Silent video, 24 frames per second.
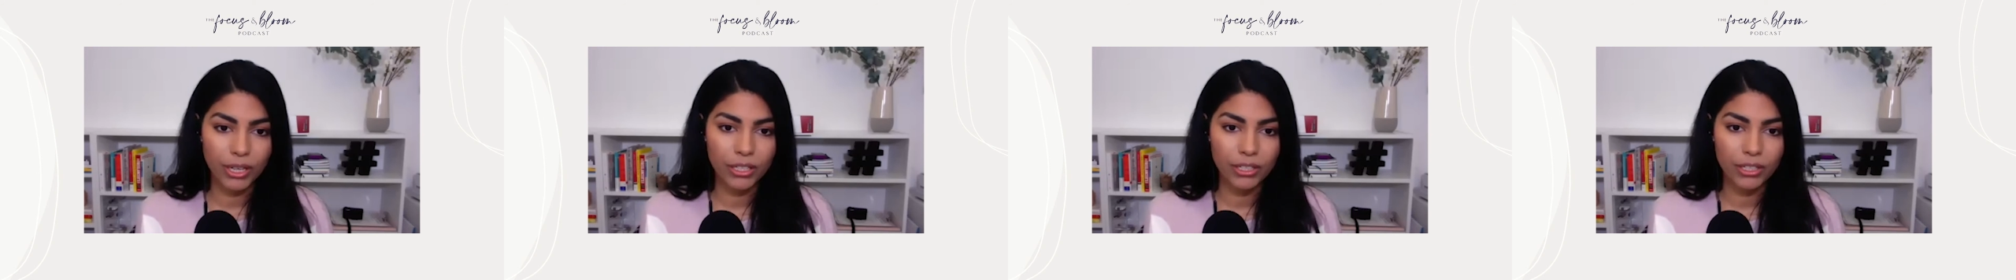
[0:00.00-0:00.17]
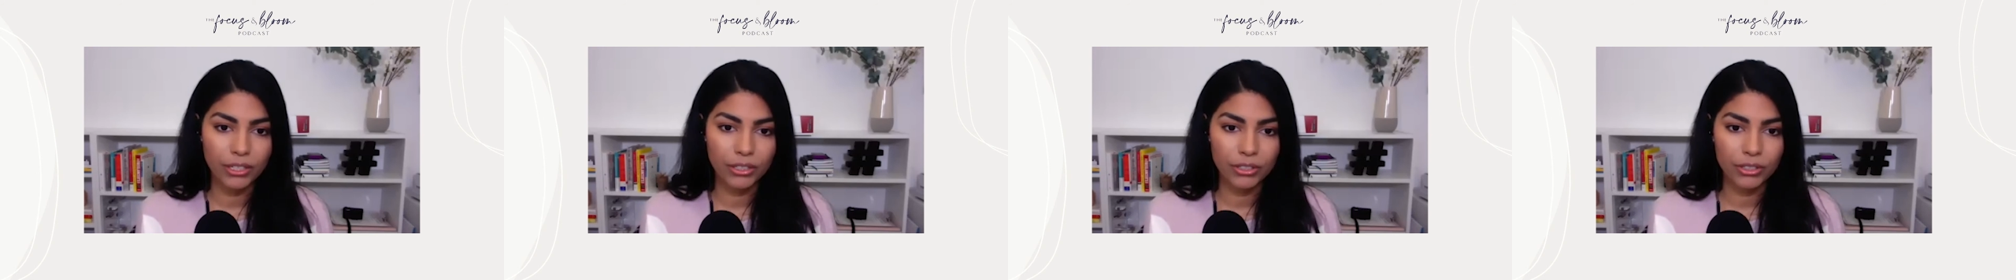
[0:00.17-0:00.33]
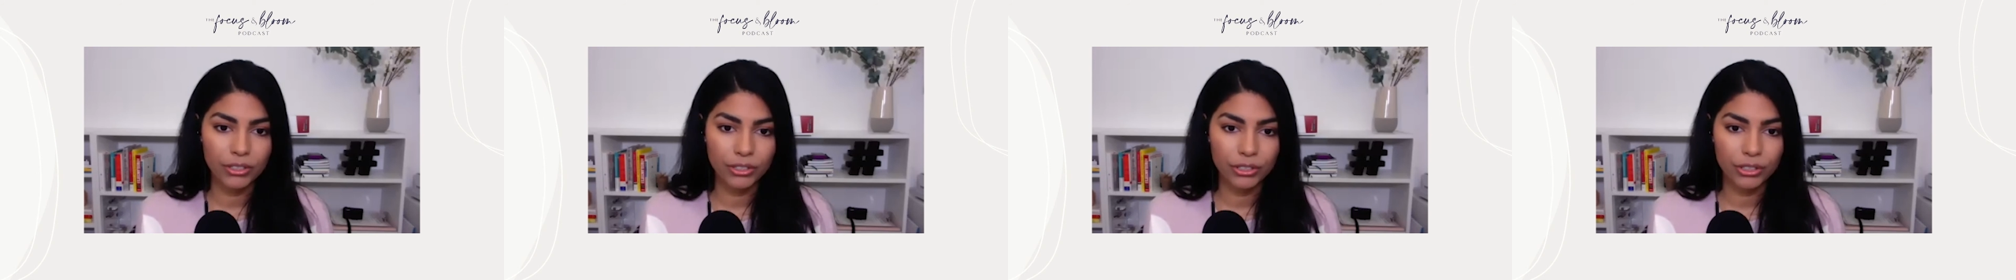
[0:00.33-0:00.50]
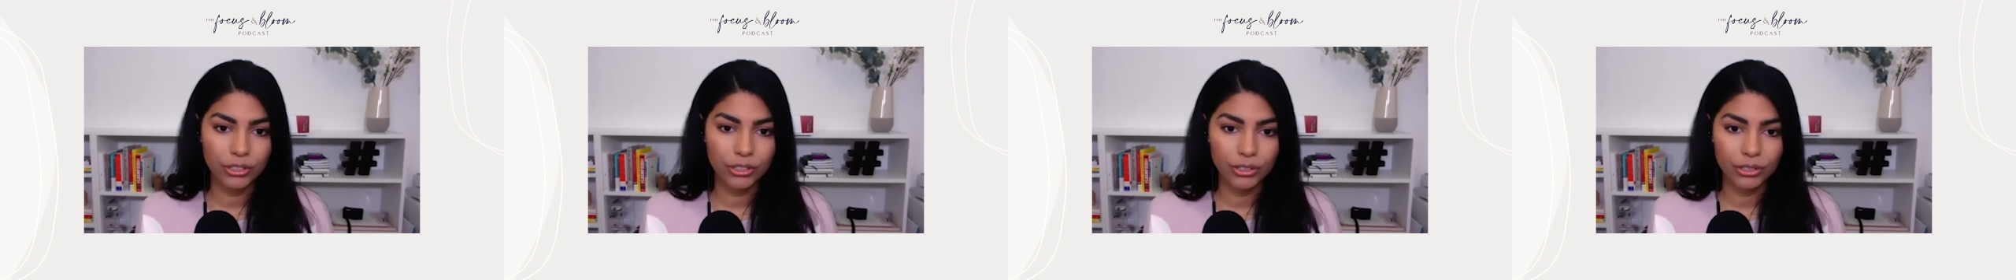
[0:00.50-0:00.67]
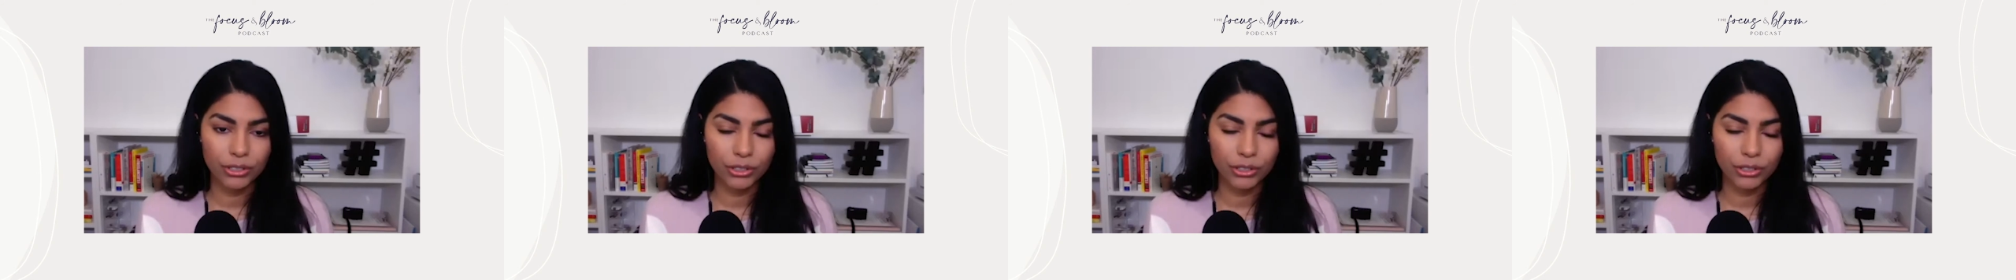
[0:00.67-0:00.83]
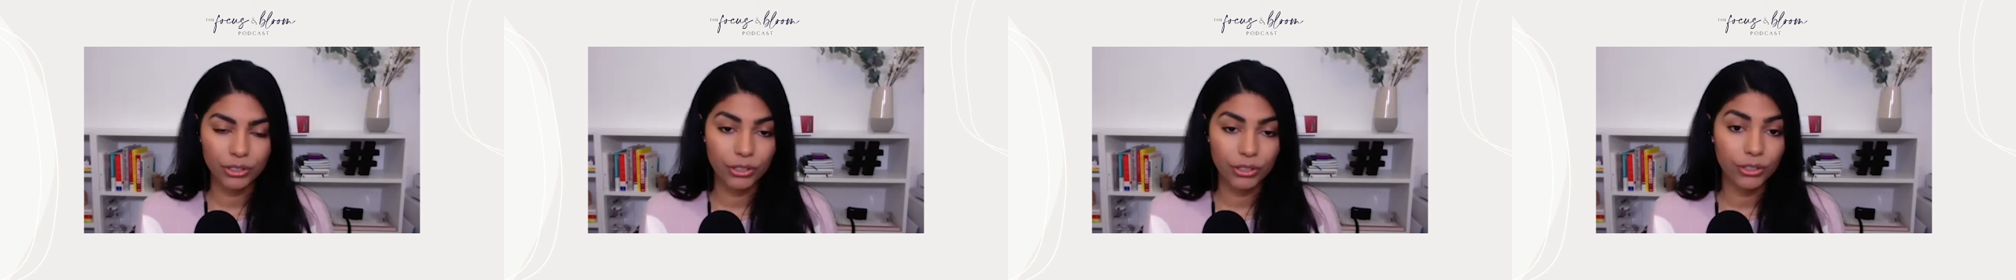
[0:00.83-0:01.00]

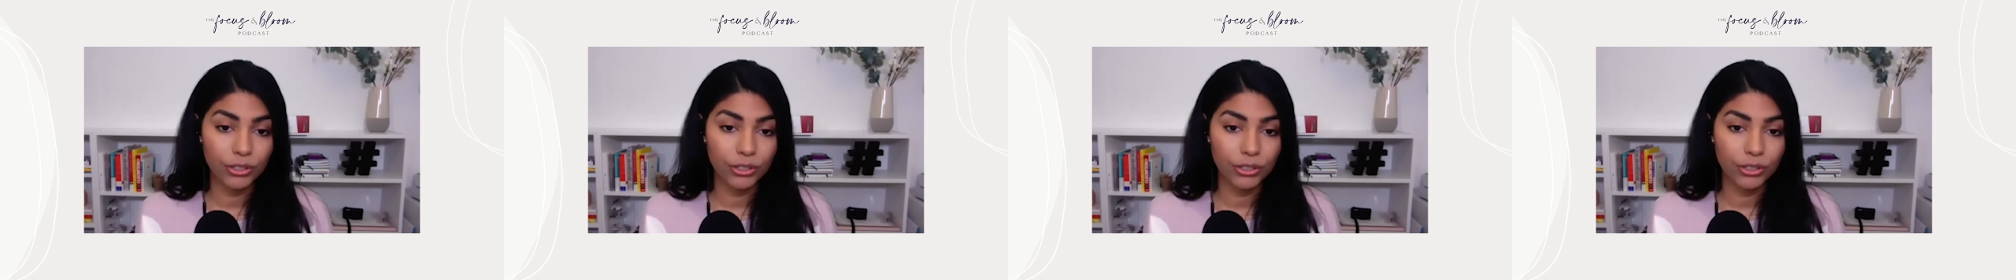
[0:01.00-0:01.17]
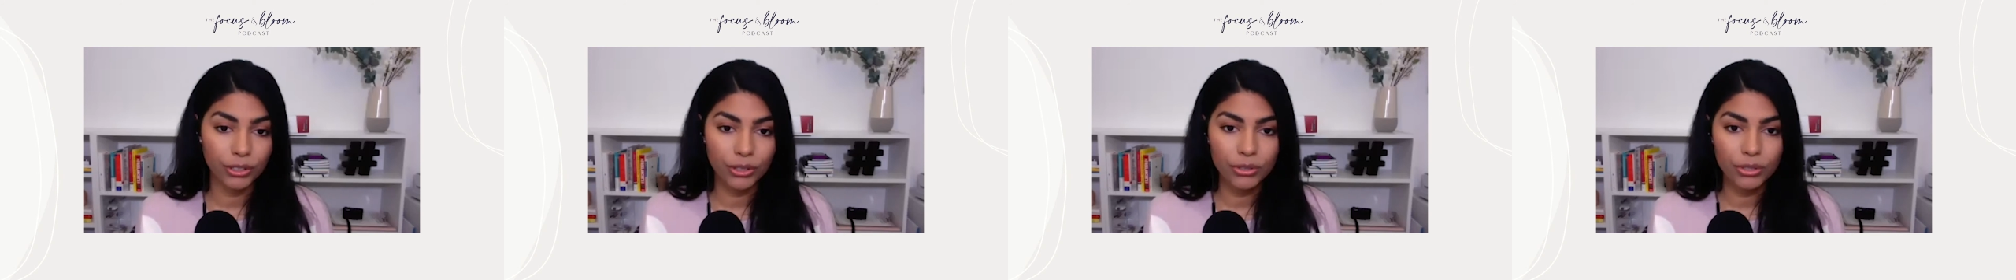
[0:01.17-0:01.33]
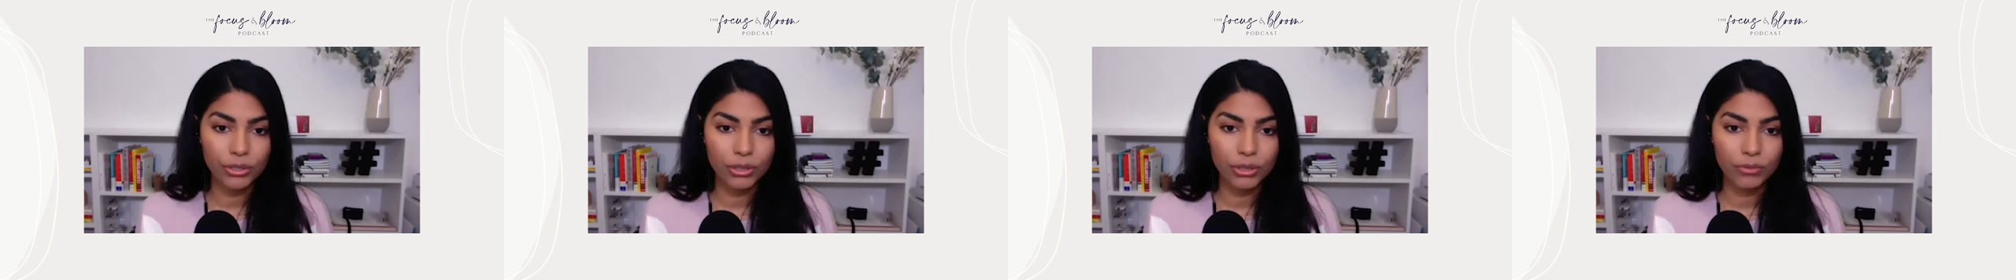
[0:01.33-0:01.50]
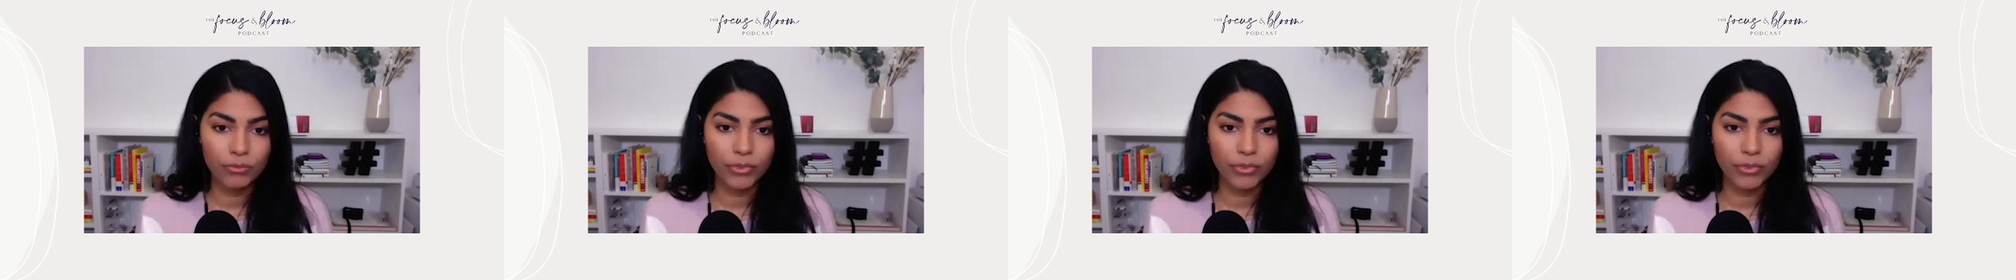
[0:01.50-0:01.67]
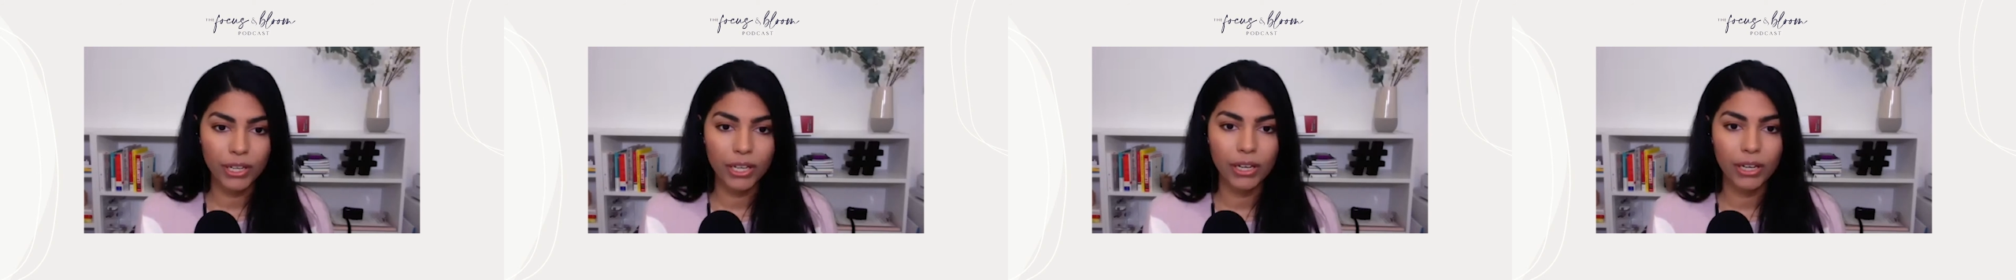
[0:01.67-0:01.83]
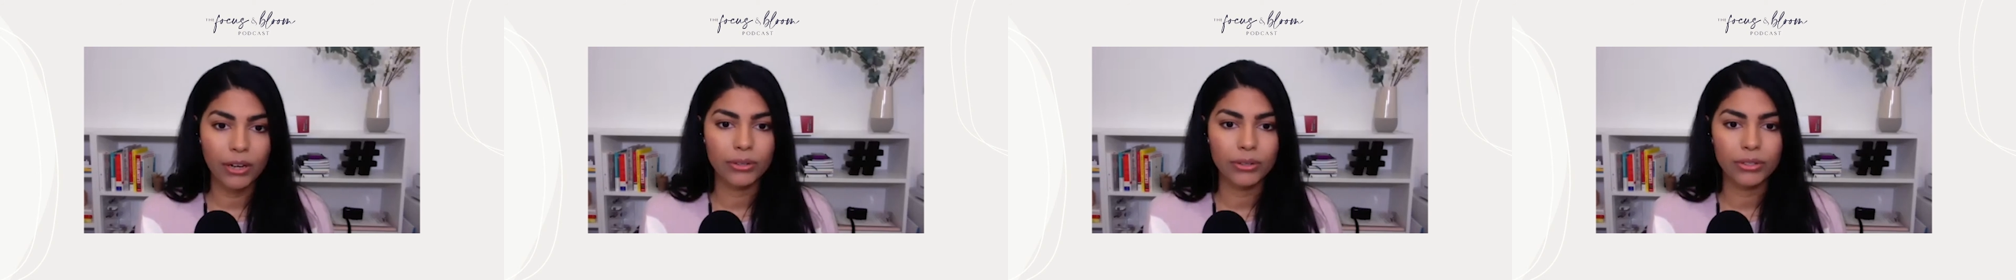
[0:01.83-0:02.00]
into your YouTube
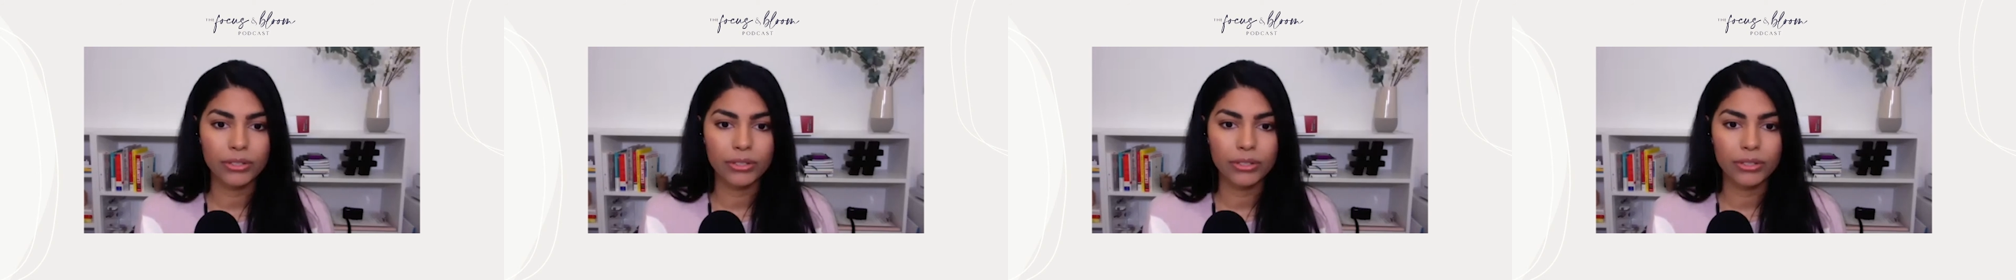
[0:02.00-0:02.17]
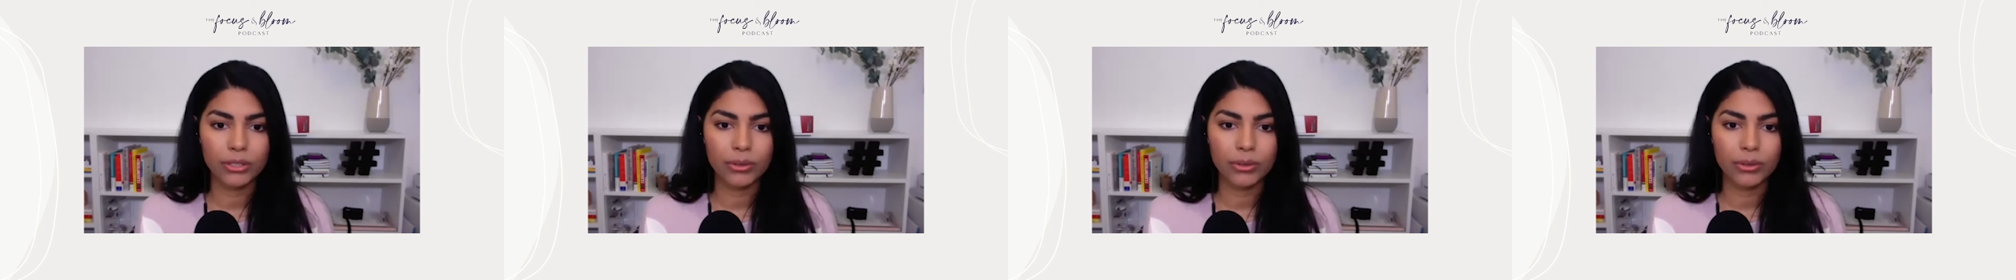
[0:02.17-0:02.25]
videos.